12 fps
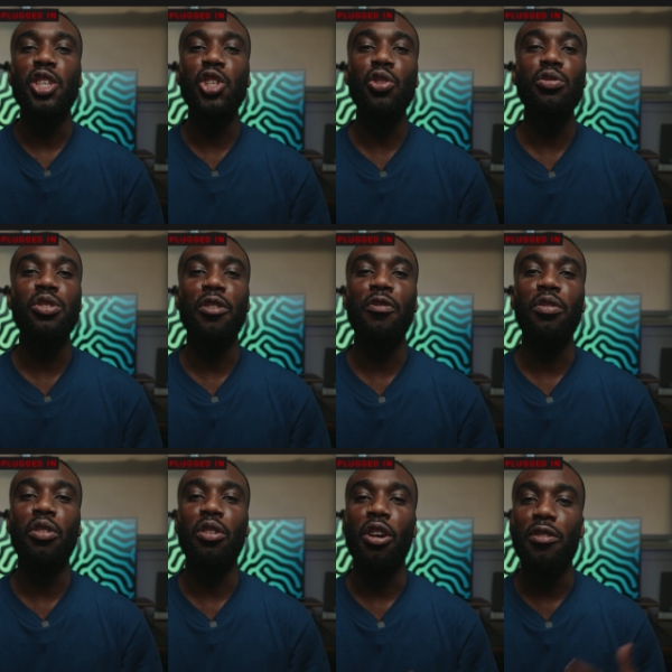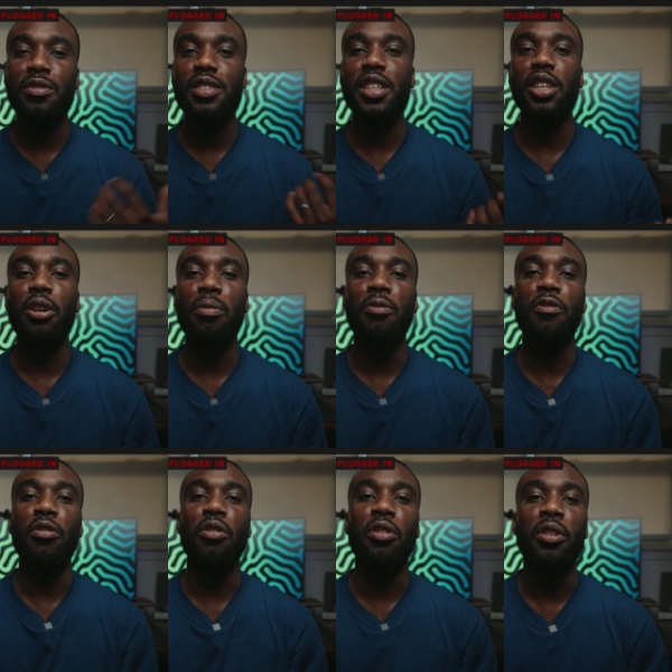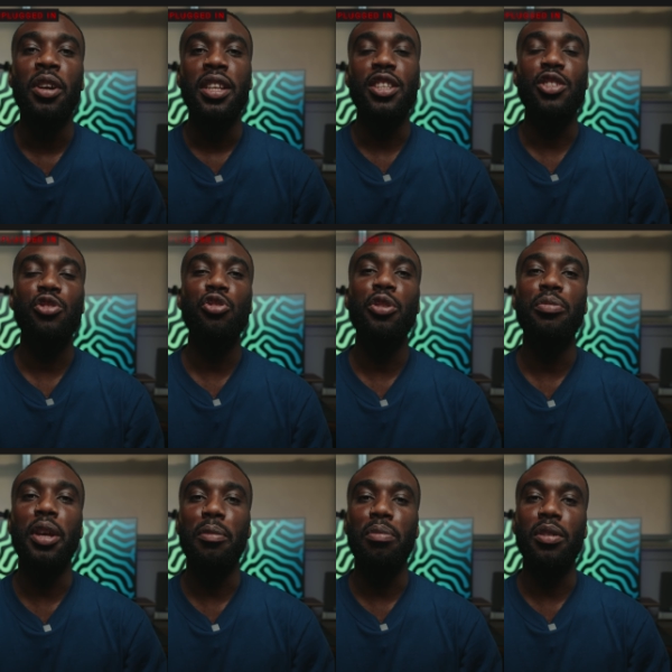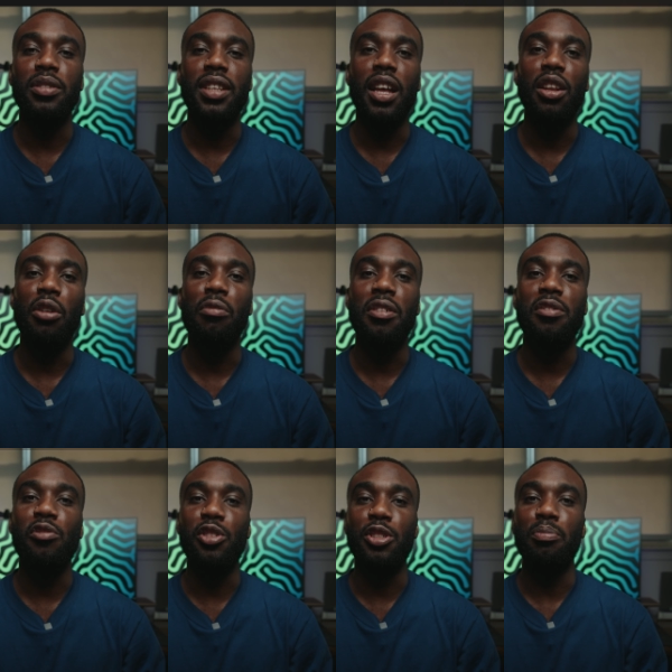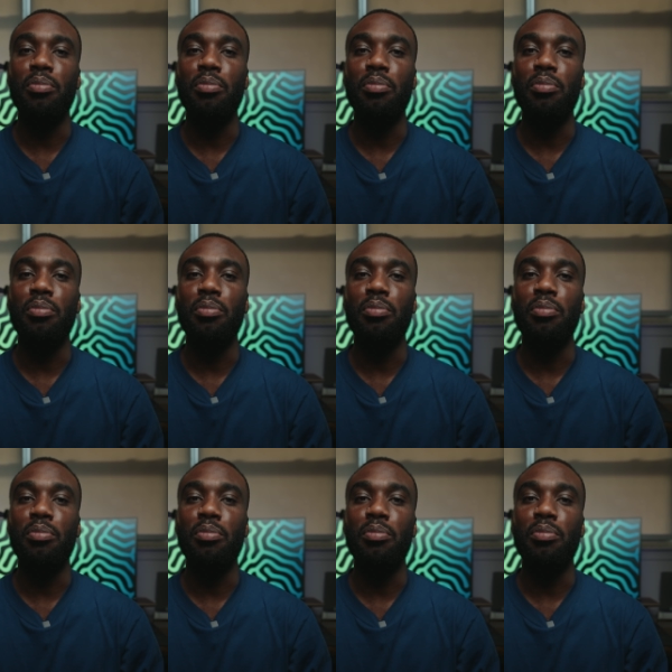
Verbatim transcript: user flow of setup for the Stream Deck Plus along with Twitch.